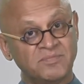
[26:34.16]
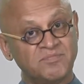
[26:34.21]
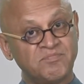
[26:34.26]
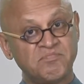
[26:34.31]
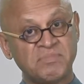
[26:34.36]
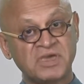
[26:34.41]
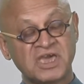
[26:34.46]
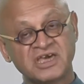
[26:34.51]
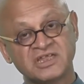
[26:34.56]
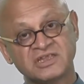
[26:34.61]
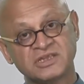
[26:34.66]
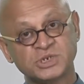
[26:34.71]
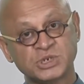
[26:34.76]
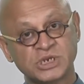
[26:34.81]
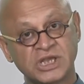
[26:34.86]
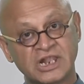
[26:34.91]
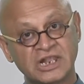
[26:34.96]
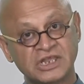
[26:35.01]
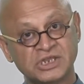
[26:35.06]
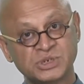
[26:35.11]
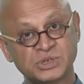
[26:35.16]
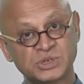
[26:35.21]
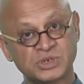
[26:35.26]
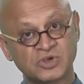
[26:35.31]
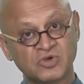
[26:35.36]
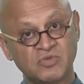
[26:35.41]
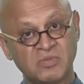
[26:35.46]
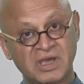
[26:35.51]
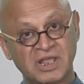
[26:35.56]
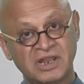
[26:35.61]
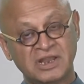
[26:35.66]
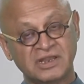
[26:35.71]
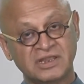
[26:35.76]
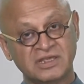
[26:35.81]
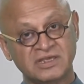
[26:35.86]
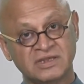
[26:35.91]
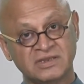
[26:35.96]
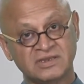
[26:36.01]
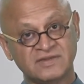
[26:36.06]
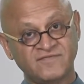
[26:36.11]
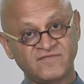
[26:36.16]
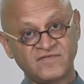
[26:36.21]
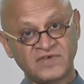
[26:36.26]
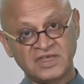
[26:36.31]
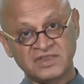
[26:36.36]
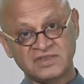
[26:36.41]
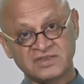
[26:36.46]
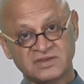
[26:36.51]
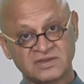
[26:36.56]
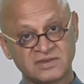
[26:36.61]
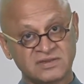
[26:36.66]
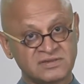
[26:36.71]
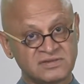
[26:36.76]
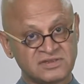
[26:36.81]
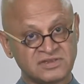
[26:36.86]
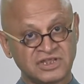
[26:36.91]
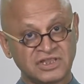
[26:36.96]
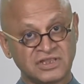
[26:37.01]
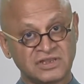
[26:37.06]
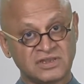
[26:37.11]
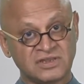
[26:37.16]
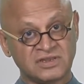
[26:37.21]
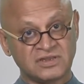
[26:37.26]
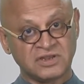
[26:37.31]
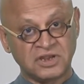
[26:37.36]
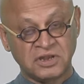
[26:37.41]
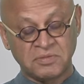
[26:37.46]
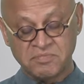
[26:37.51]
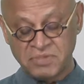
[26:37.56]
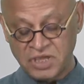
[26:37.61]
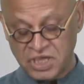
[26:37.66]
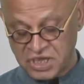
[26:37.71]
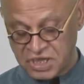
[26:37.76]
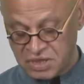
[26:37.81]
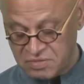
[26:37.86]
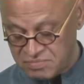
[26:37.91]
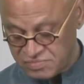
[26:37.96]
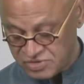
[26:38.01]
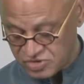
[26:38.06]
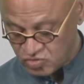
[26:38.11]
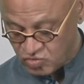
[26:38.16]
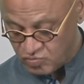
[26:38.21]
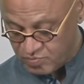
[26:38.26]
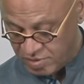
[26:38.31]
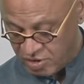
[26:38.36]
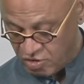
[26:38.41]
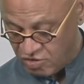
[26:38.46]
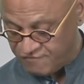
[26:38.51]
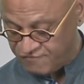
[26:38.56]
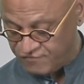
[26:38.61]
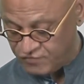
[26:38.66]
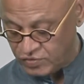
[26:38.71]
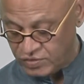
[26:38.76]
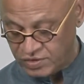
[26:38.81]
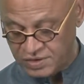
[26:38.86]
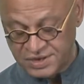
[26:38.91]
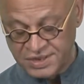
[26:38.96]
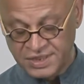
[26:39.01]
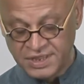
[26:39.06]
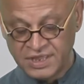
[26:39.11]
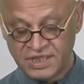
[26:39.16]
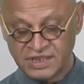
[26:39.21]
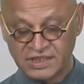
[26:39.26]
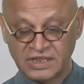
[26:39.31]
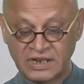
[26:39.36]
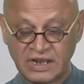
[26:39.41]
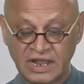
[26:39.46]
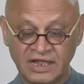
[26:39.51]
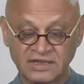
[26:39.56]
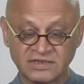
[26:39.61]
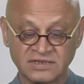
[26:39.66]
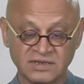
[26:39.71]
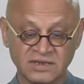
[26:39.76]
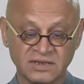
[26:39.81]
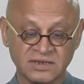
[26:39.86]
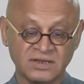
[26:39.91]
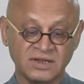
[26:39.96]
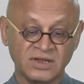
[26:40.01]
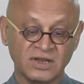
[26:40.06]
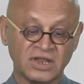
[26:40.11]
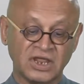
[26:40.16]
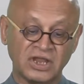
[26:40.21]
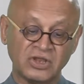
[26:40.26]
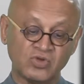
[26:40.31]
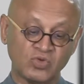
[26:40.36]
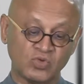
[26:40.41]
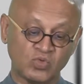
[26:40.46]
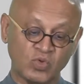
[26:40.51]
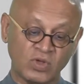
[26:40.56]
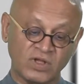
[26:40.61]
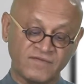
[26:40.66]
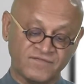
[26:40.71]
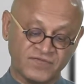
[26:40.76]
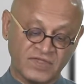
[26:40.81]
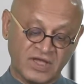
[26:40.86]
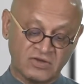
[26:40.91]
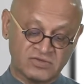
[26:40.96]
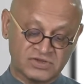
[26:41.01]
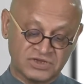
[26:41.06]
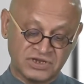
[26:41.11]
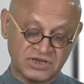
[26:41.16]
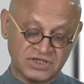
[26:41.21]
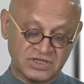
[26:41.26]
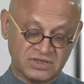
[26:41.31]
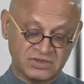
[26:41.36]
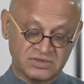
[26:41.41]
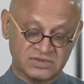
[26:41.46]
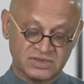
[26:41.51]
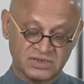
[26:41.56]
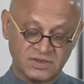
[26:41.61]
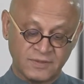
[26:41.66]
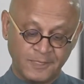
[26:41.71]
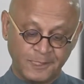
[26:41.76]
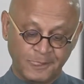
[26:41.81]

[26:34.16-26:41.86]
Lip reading: biggest challenge humanity has faced since it became so powerful in the last 10 to 12,000 years.